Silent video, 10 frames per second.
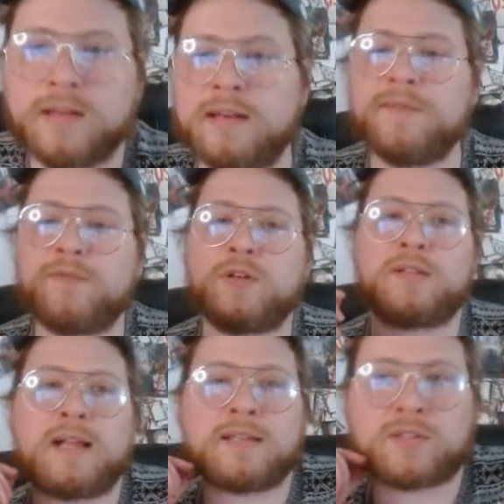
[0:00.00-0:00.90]
They didn't have
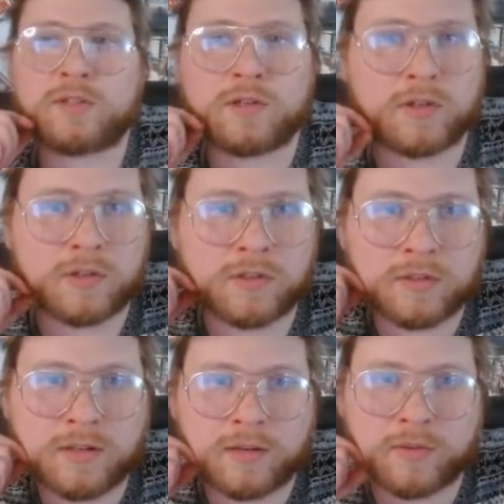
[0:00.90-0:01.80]
Verdict last
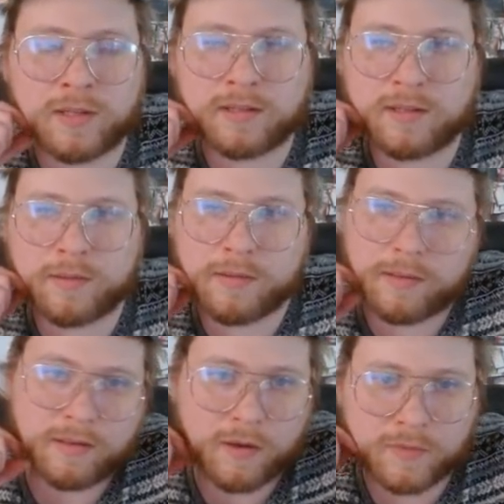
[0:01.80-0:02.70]
turn. I don't think they,
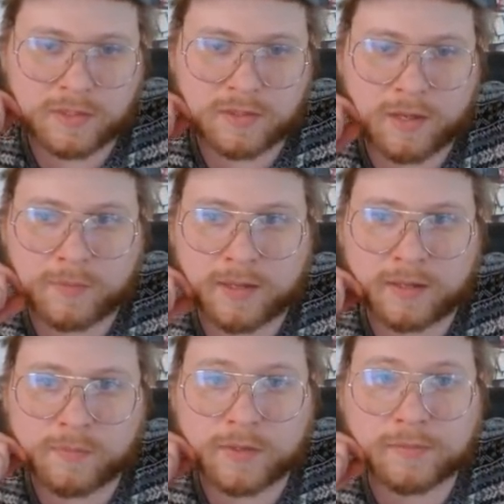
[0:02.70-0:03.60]
they could obviously top
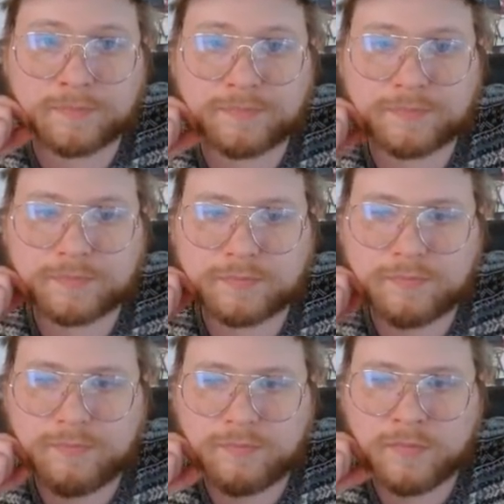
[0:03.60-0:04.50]
deck, but
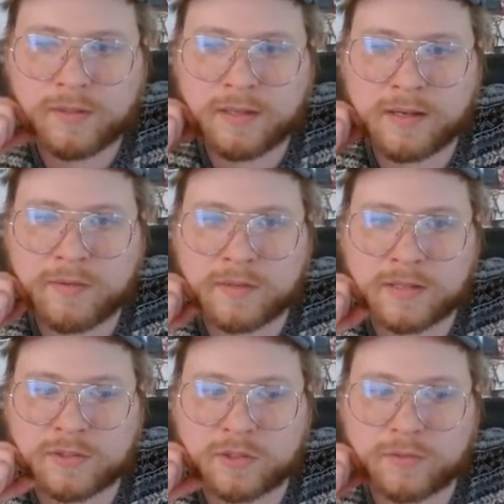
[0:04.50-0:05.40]
didn't have it
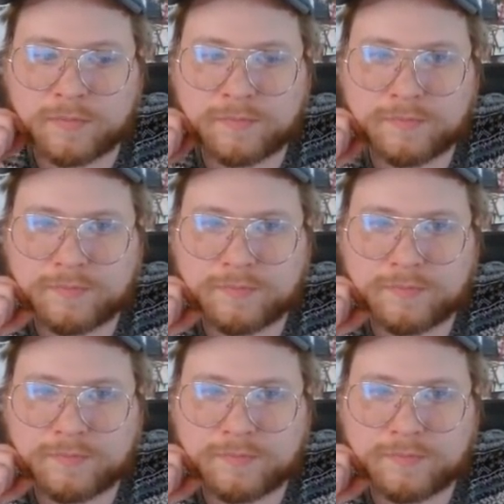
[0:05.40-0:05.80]
last turn.